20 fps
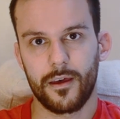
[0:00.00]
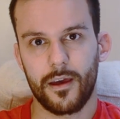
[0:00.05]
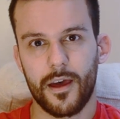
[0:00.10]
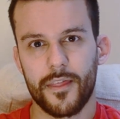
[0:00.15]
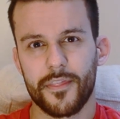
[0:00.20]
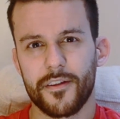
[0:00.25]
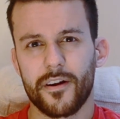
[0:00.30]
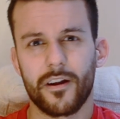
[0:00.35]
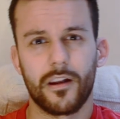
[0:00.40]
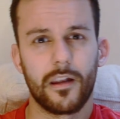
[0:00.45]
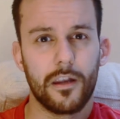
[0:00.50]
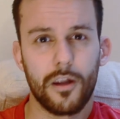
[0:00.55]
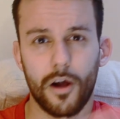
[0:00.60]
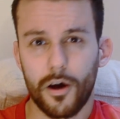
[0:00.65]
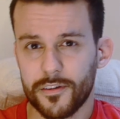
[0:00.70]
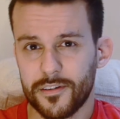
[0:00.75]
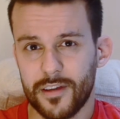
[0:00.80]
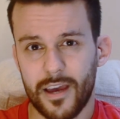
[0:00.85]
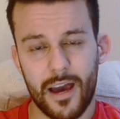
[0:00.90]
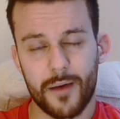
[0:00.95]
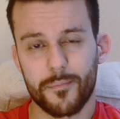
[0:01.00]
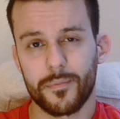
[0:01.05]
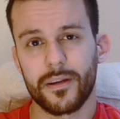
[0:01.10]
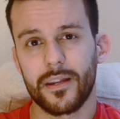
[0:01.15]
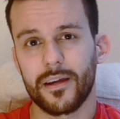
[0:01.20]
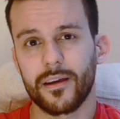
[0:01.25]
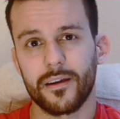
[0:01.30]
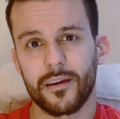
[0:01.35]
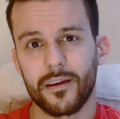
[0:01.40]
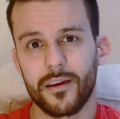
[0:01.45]
and there are a lot
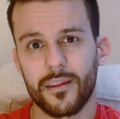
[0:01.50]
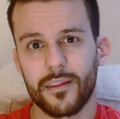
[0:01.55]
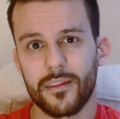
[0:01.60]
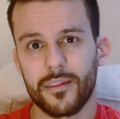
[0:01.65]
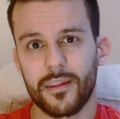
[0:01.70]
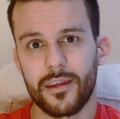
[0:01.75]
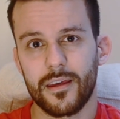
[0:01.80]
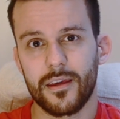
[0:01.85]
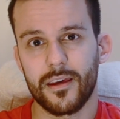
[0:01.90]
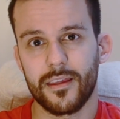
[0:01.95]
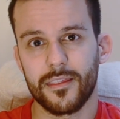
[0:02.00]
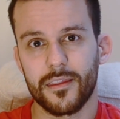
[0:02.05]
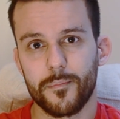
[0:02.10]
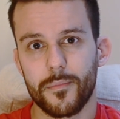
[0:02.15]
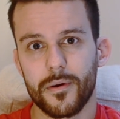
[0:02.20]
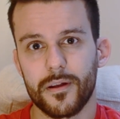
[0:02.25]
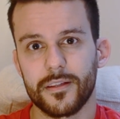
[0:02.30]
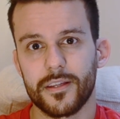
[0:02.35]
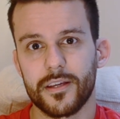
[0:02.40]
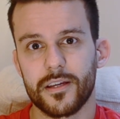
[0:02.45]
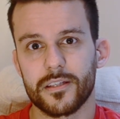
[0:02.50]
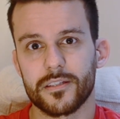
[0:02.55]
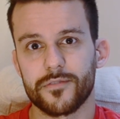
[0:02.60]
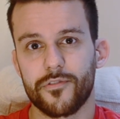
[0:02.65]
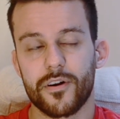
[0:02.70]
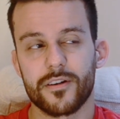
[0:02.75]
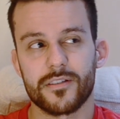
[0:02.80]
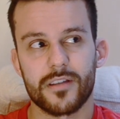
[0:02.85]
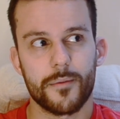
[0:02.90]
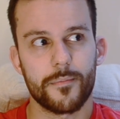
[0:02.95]
happening in the in the buildings.
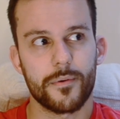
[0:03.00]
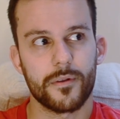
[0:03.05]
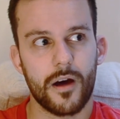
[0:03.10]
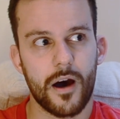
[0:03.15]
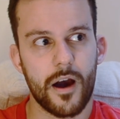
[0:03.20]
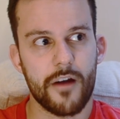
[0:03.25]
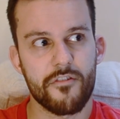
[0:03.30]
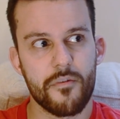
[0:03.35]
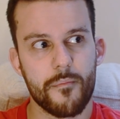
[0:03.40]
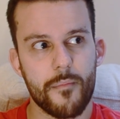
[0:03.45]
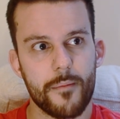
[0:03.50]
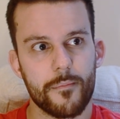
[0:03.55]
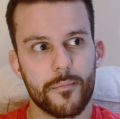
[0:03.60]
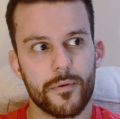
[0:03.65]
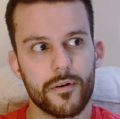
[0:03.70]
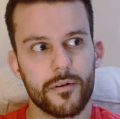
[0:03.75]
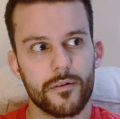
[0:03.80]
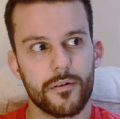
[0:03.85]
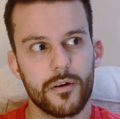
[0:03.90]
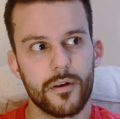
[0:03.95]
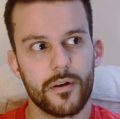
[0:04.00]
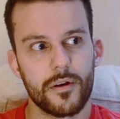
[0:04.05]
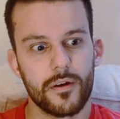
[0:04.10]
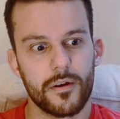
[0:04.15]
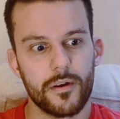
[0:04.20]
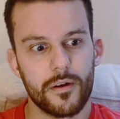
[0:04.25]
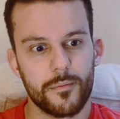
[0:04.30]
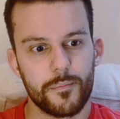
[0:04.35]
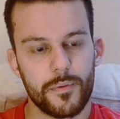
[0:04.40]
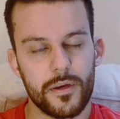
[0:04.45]
For example, I remember
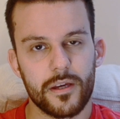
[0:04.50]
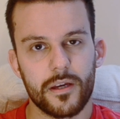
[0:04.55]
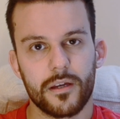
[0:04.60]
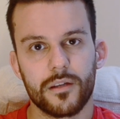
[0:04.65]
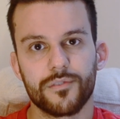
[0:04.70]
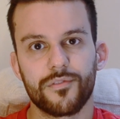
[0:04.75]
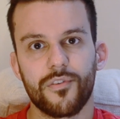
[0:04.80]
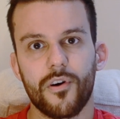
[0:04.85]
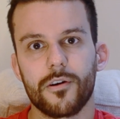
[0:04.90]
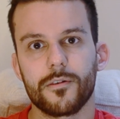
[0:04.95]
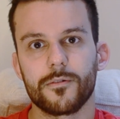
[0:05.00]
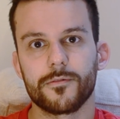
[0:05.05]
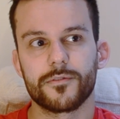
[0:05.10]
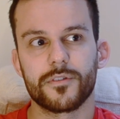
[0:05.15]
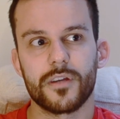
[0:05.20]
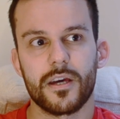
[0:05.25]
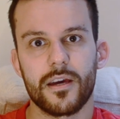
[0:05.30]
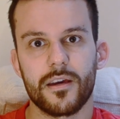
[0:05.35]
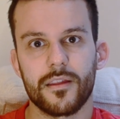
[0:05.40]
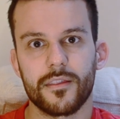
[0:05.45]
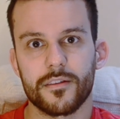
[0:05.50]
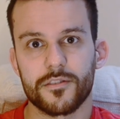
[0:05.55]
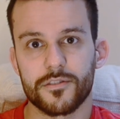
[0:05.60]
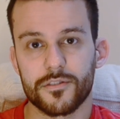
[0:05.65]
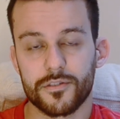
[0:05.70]
being involved in the